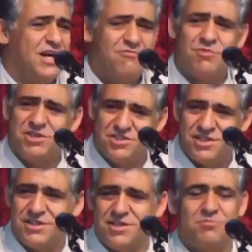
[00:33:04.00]
my children,
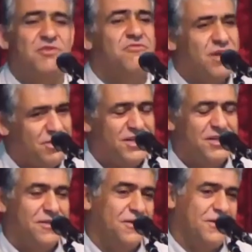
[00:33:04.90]
my family,
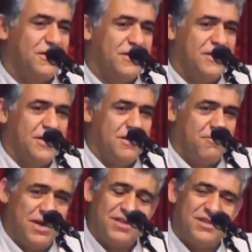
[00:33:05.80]

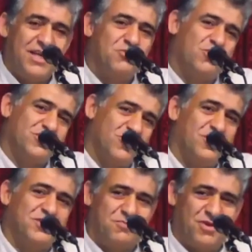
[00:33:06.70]
but that was God's
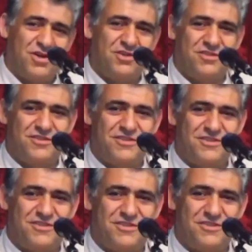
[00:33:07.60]
plan.
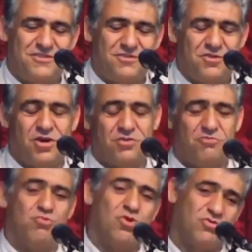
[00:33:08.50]
God
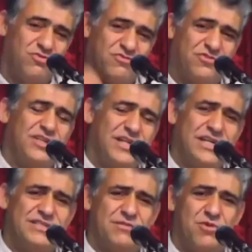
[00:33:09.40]
worked 15 years in
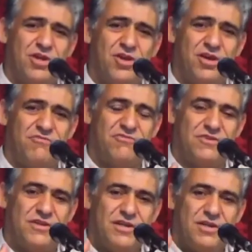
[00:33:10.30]
my life,
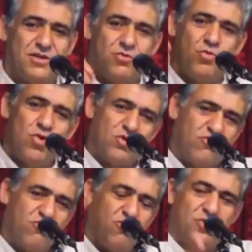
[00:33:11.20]
worked
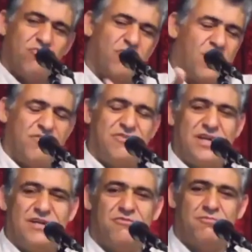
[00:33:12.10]
four, five year,
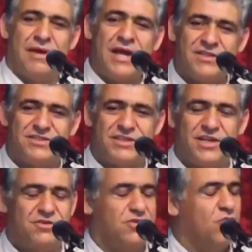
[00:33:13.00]
months in
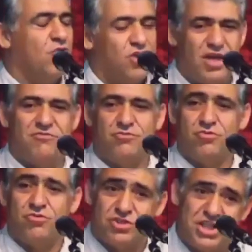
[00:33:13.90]
her life to
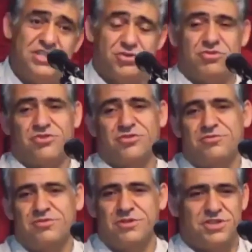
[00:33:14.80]
change her,
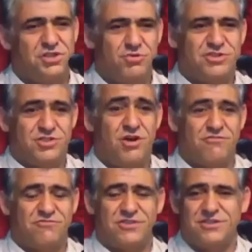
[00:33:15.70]
because she was soft.
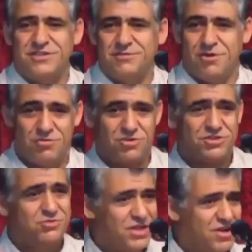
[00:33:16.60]
I was
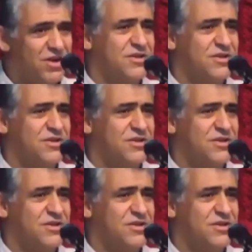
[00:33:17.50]
very hard,